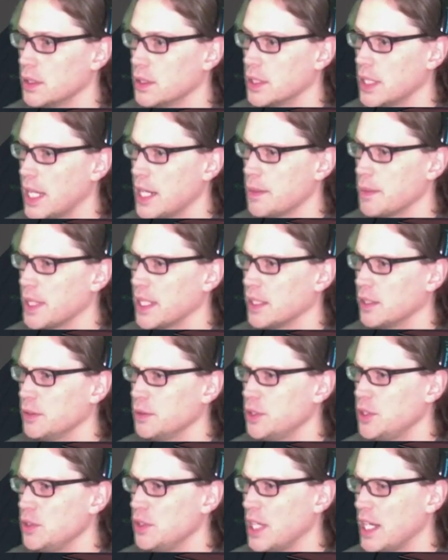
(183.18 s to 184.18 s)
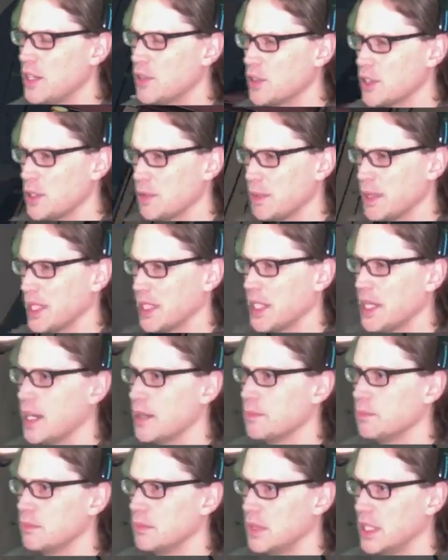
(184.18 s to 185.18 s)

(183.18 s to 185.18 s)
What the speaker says: Dynamite, a little too dangerous to pick up.